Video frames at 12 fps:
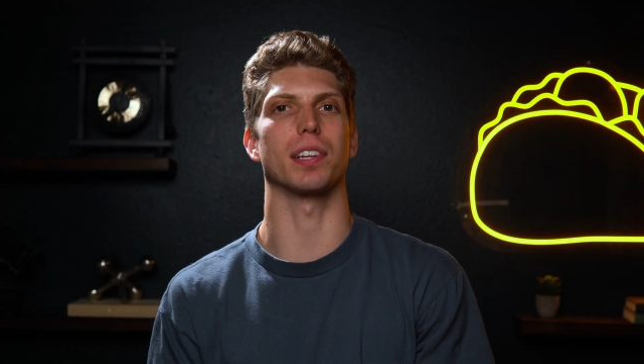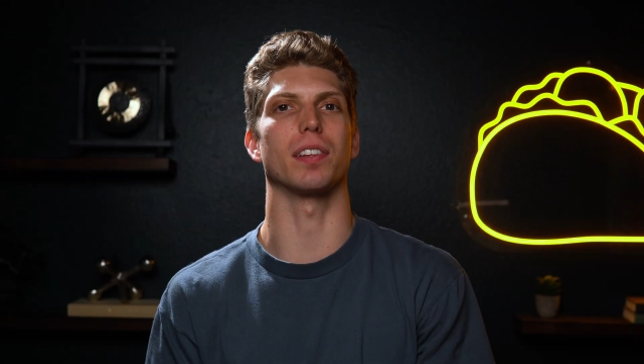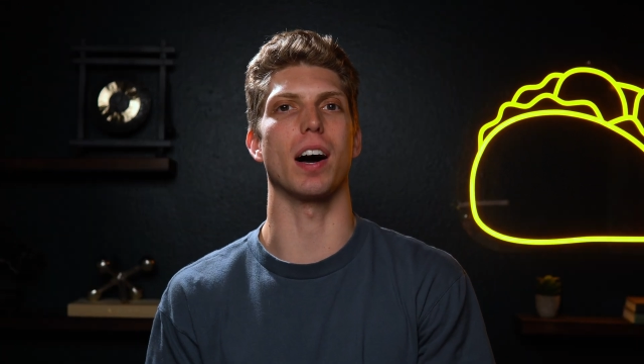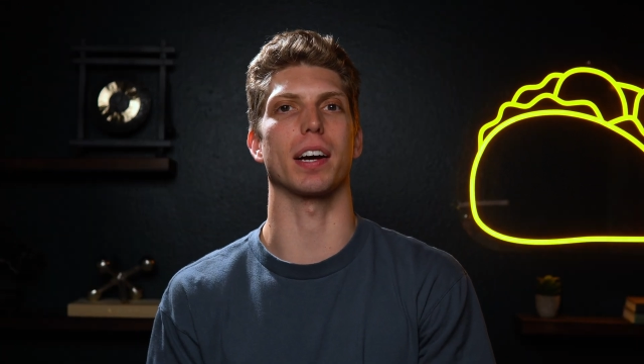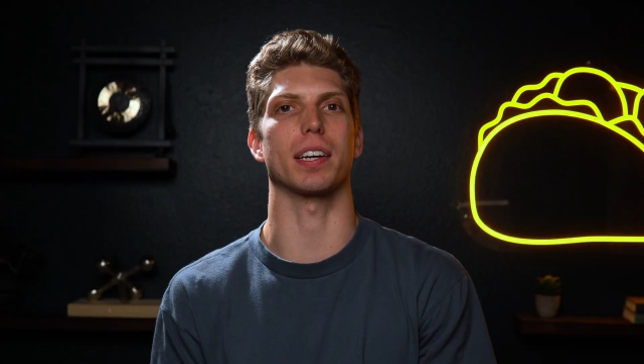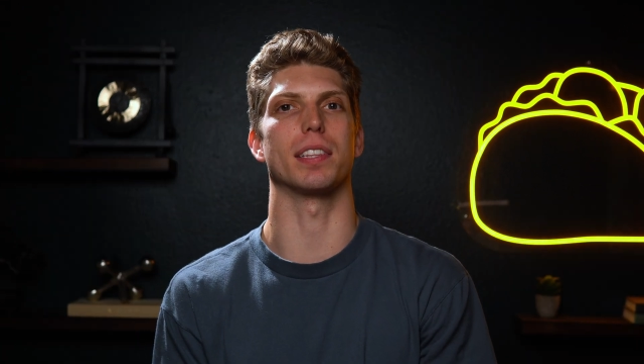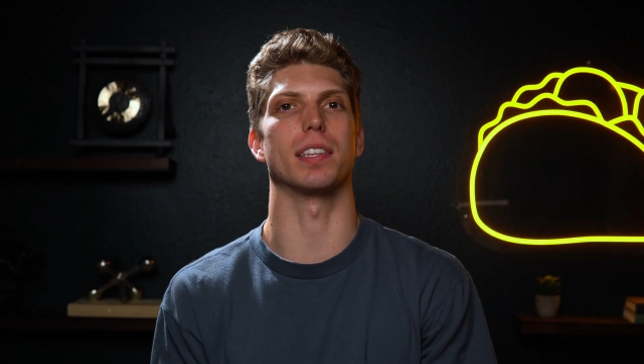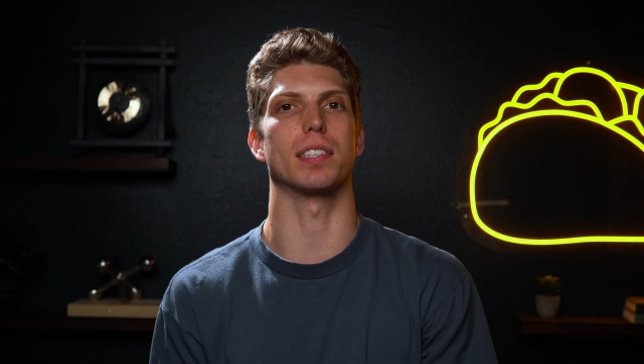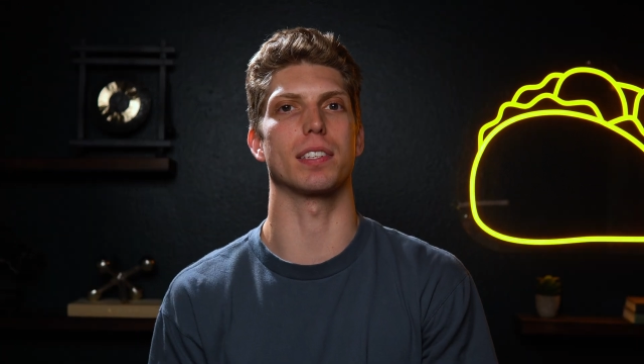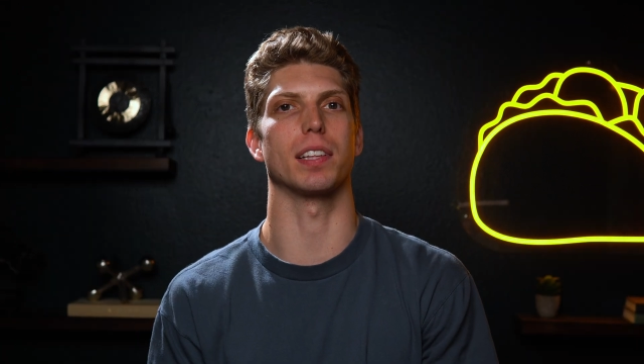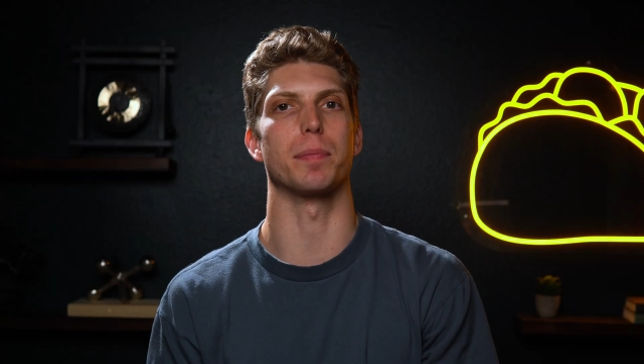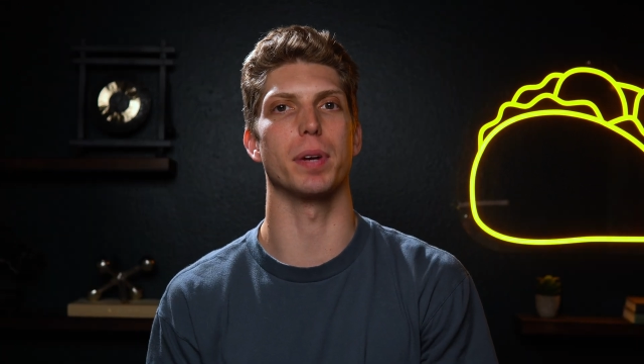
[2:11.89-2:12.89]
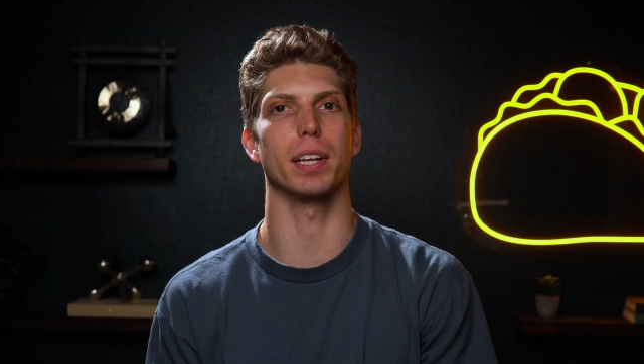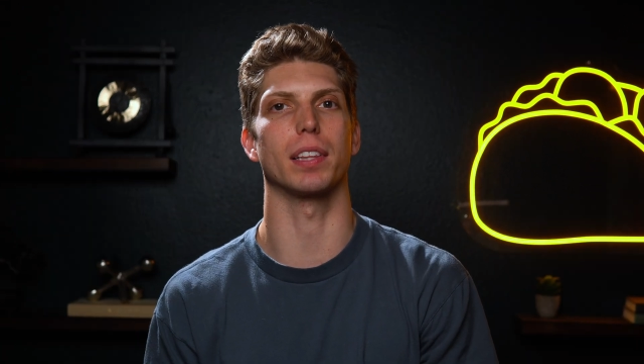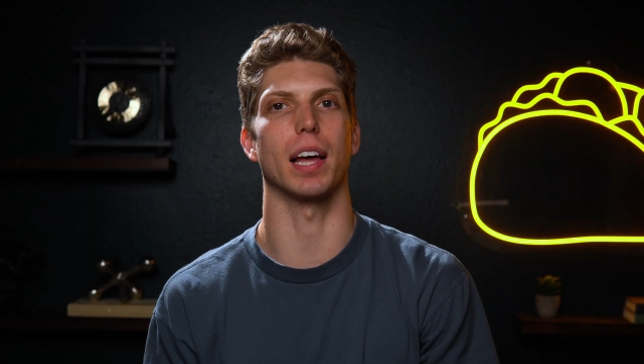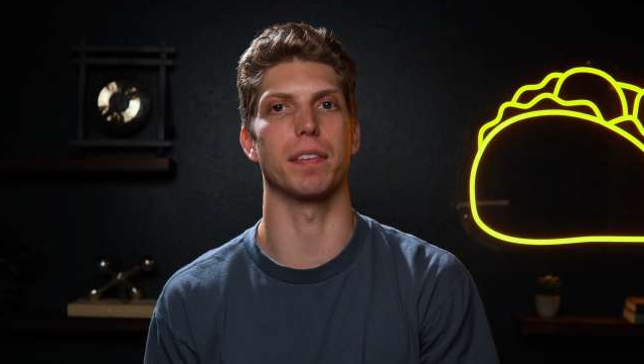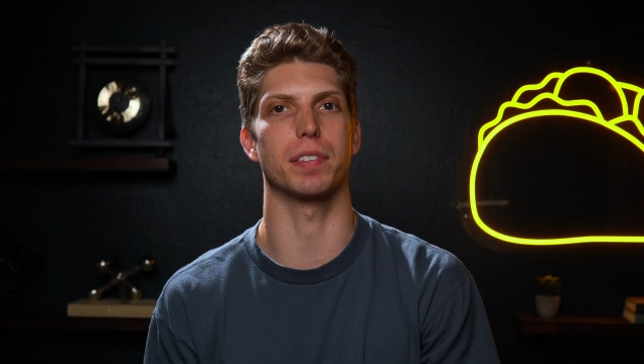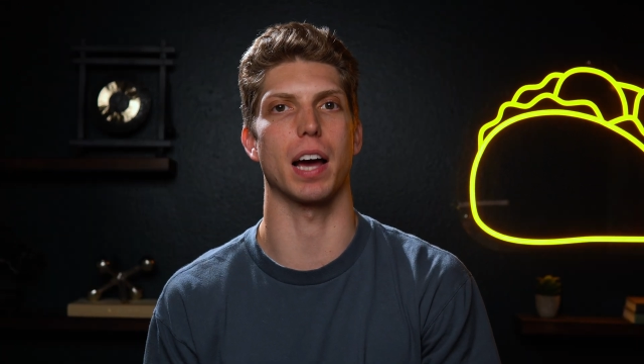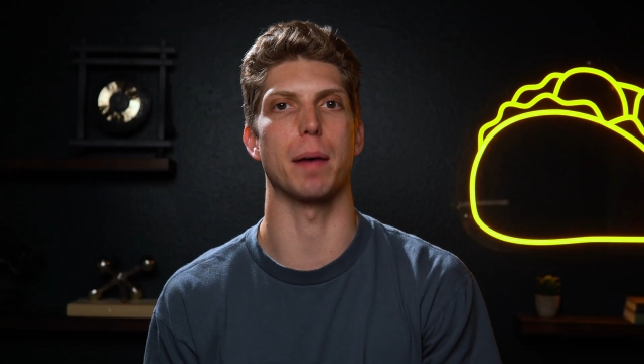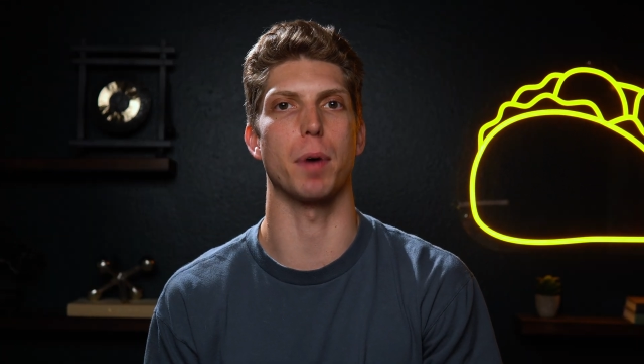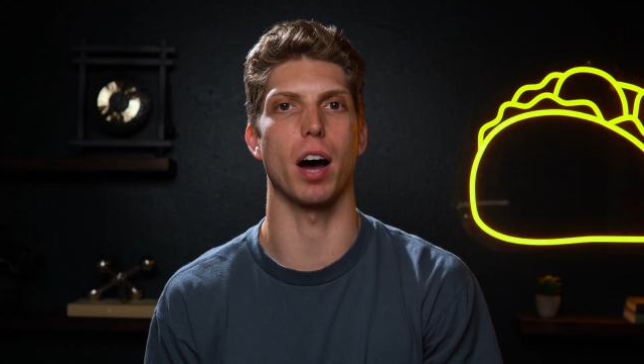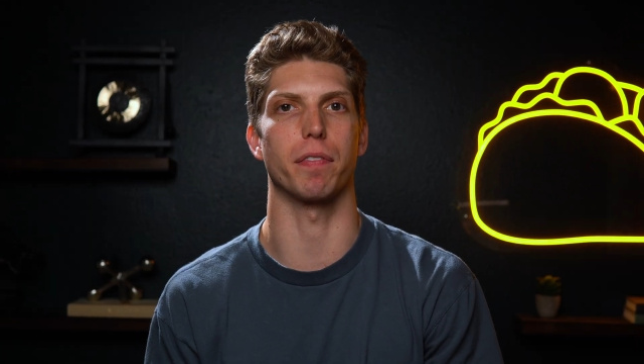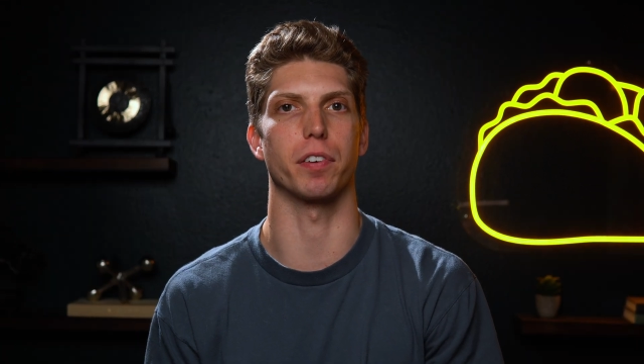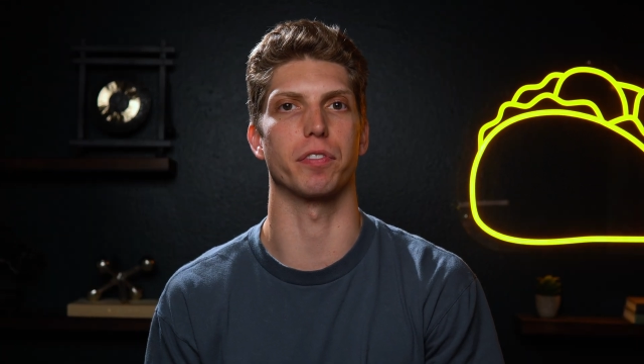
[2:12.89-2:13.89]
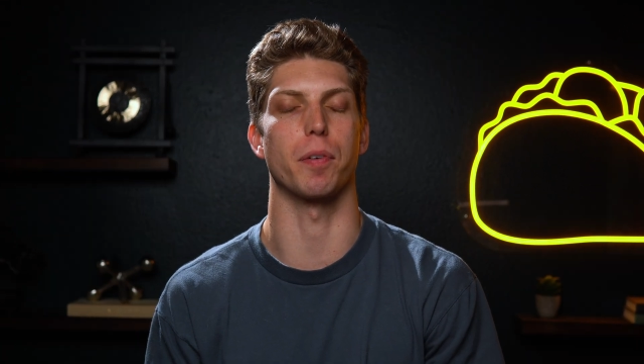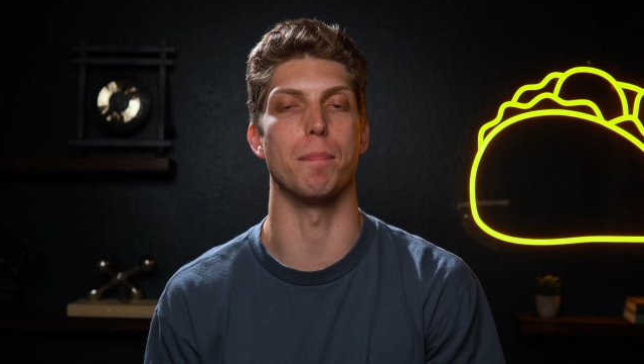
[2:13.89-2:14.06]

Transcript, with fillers: to lock in this limited lifetime offer for